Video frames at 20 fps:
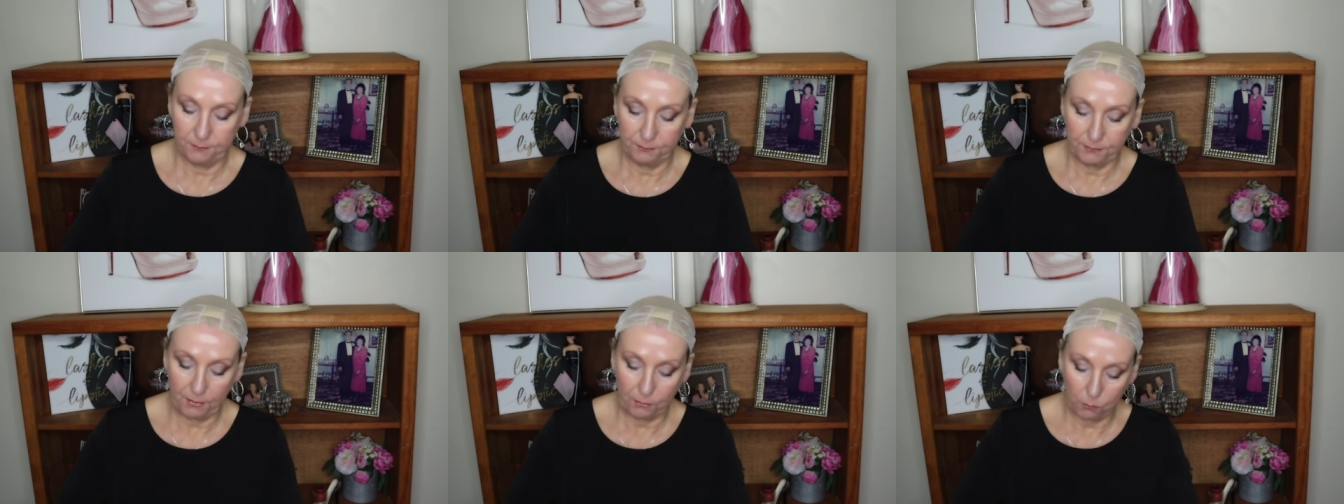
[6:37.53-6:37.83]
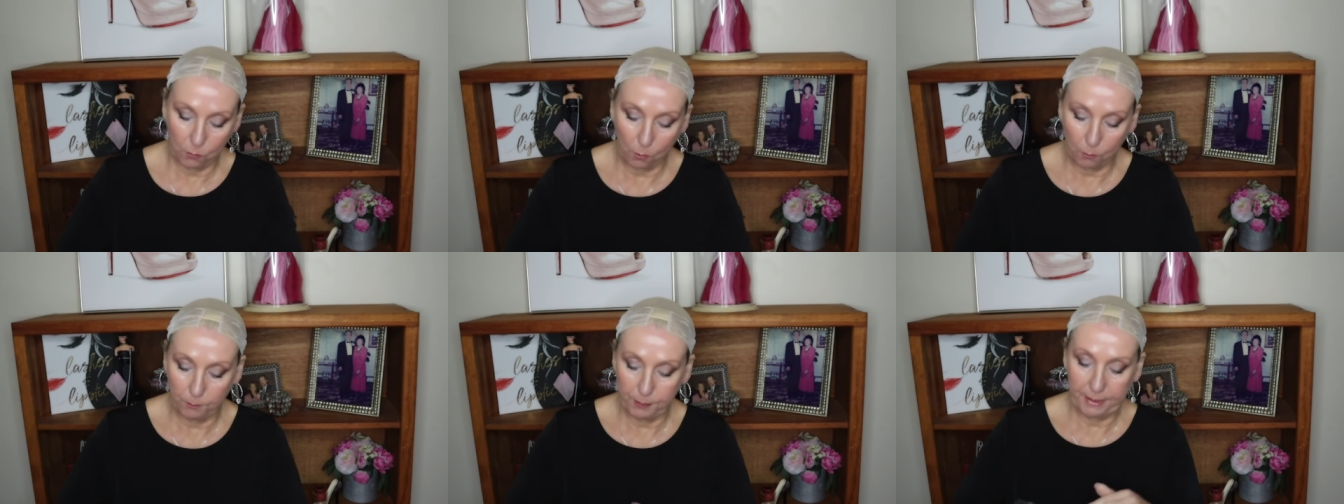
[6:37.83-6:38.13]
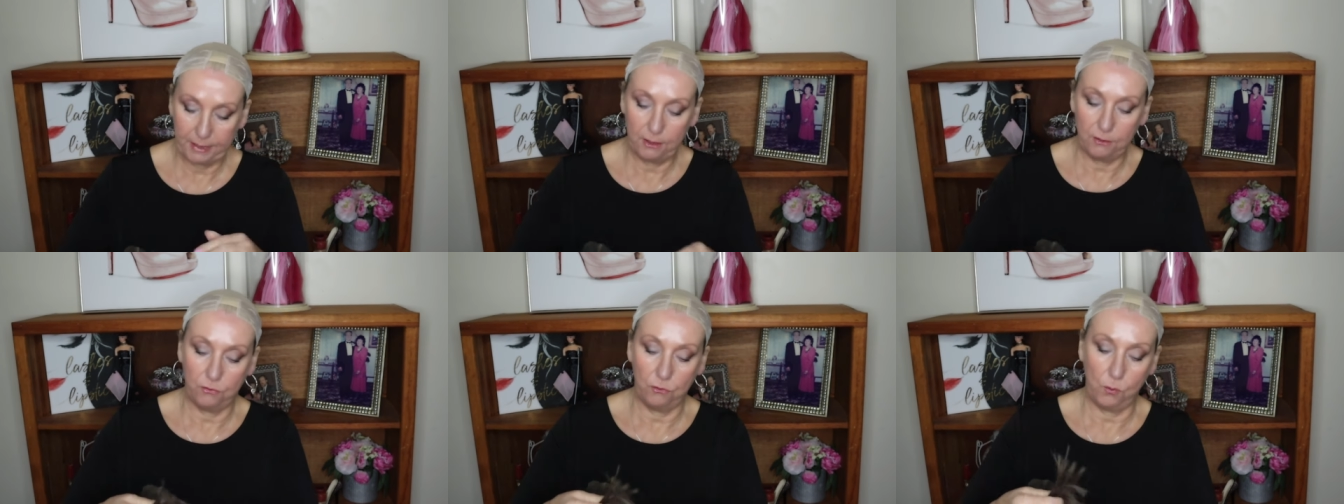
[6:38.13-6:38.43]
they won't
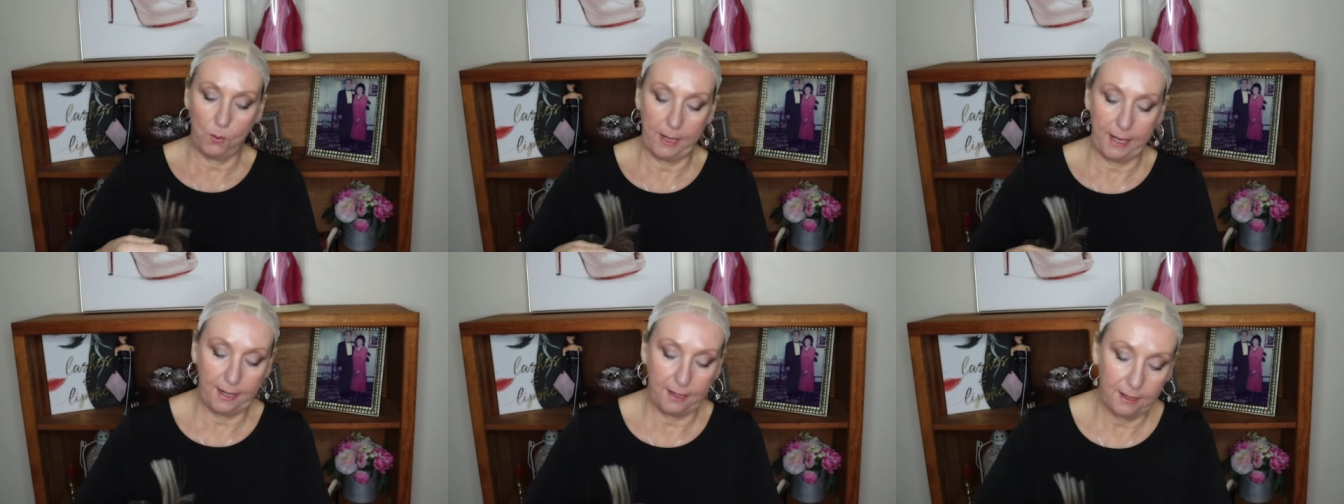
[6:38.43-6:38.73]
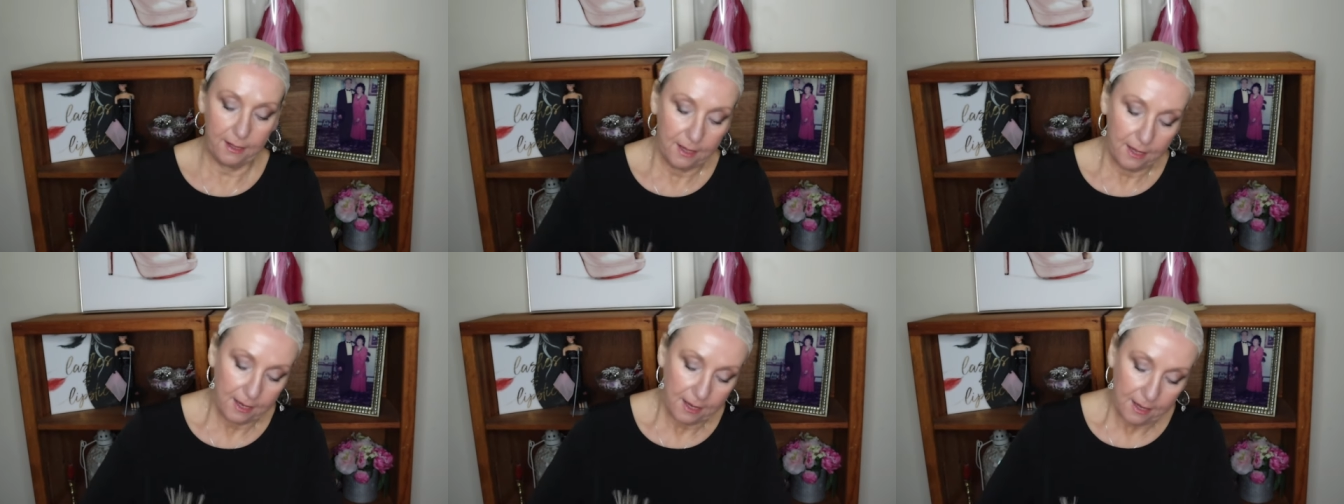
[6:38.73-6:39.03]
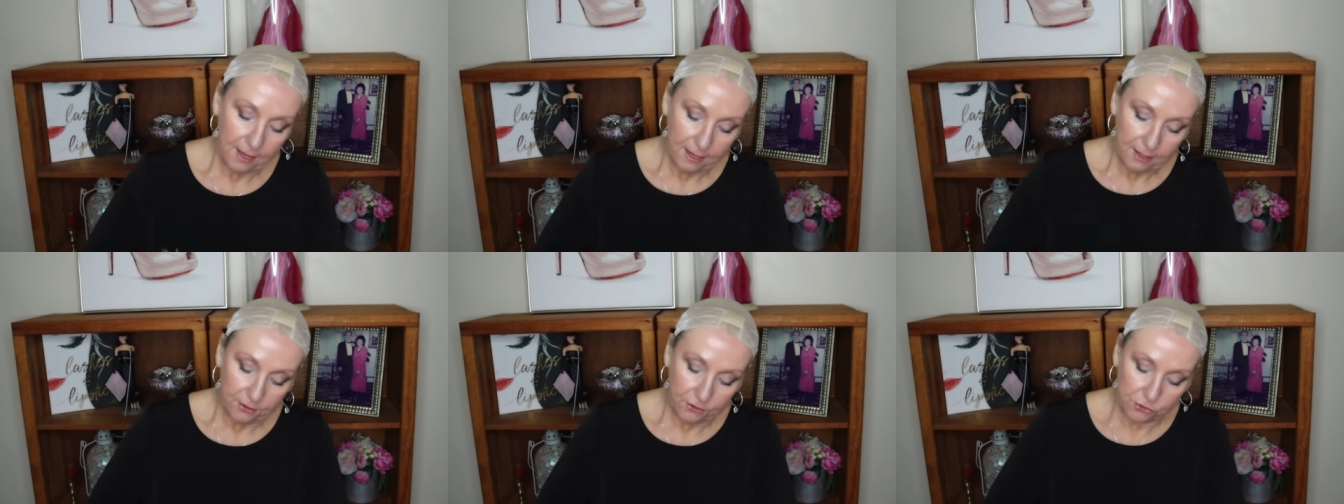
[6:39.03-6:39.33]
be in the way.
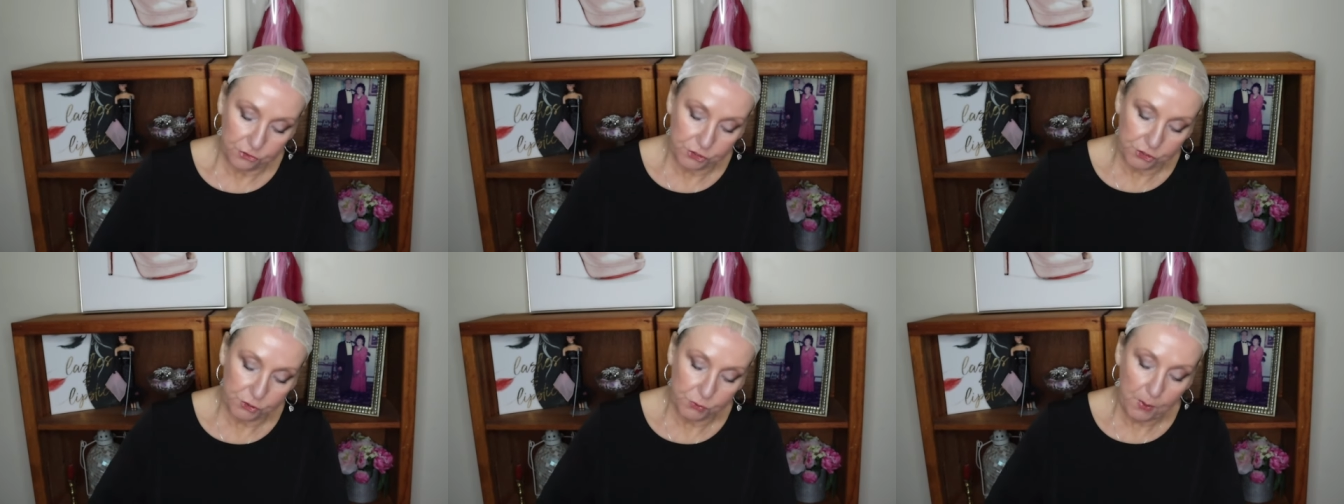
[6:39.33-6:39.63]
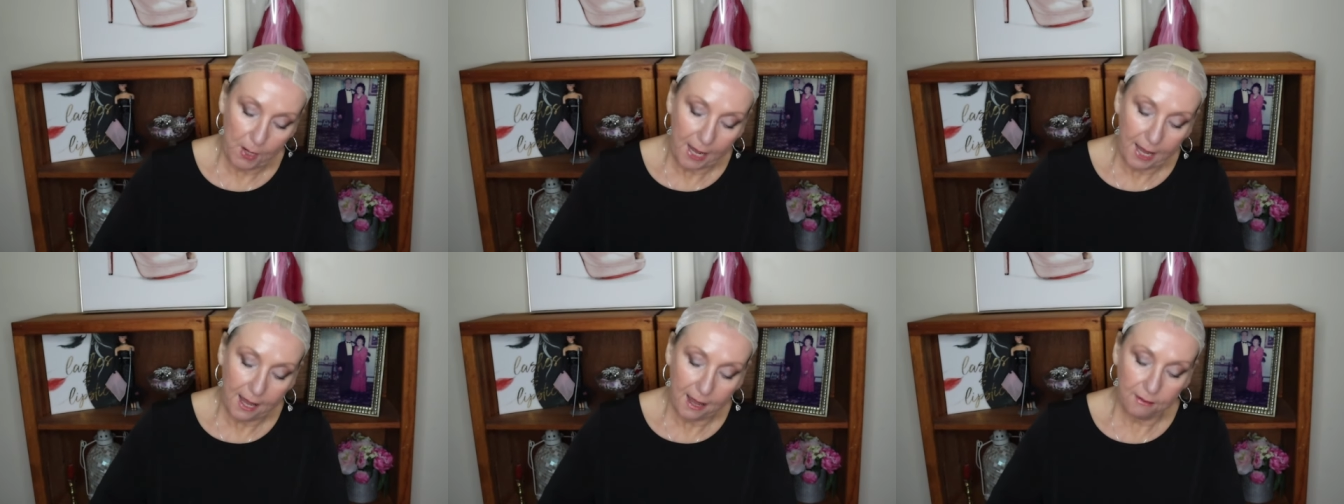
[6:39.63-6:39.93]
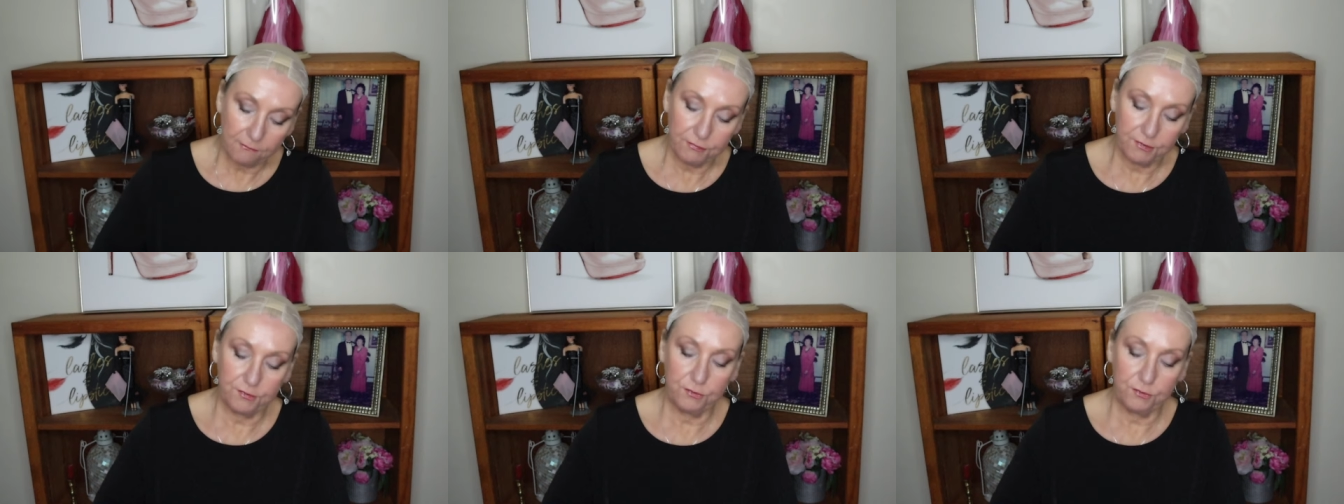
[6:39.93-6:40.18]
You do have